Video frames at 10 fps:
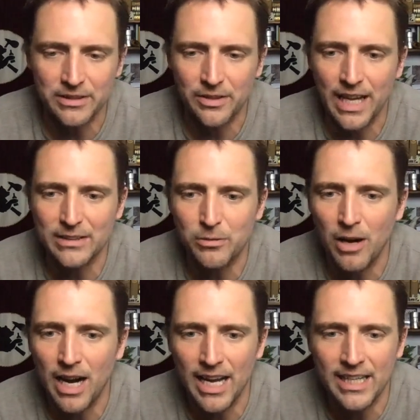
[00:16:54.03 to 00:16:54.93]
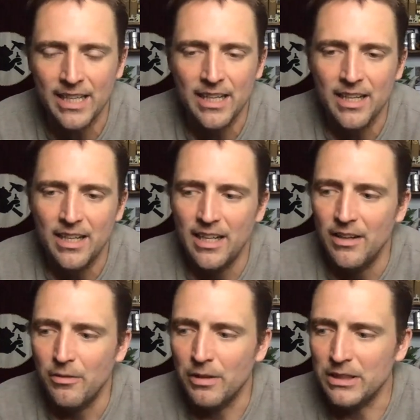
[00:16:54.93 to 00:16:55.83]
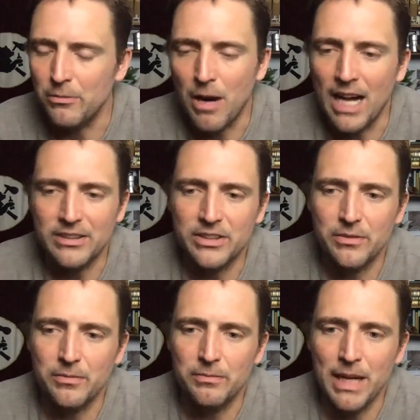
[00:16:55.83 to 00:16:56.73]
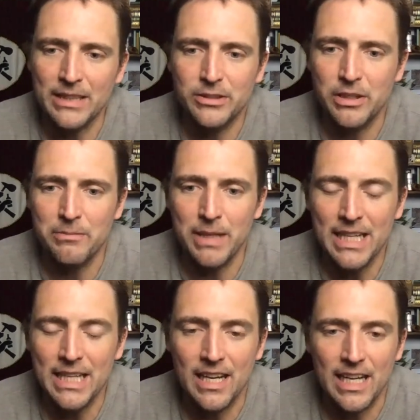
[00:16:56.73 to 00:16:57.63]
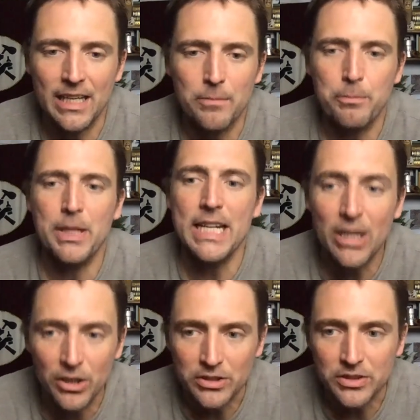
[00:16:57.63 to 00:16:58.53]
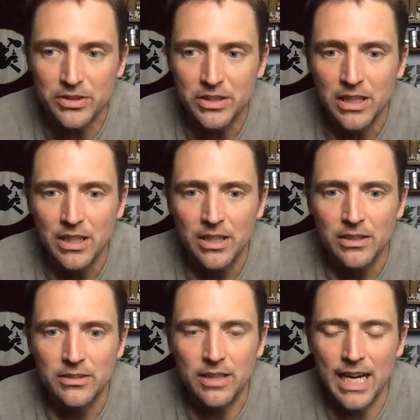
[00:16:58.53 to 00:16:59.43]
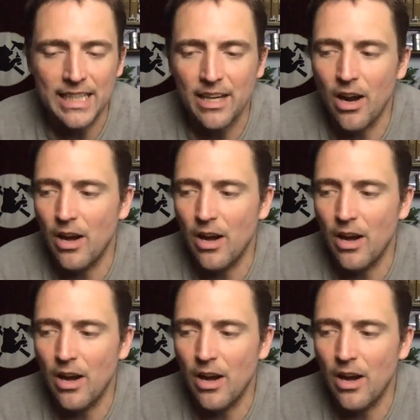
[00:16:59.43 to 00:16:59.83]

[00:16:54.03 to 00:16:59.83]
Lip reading: And so that's why when you watch mainstream media, it appears like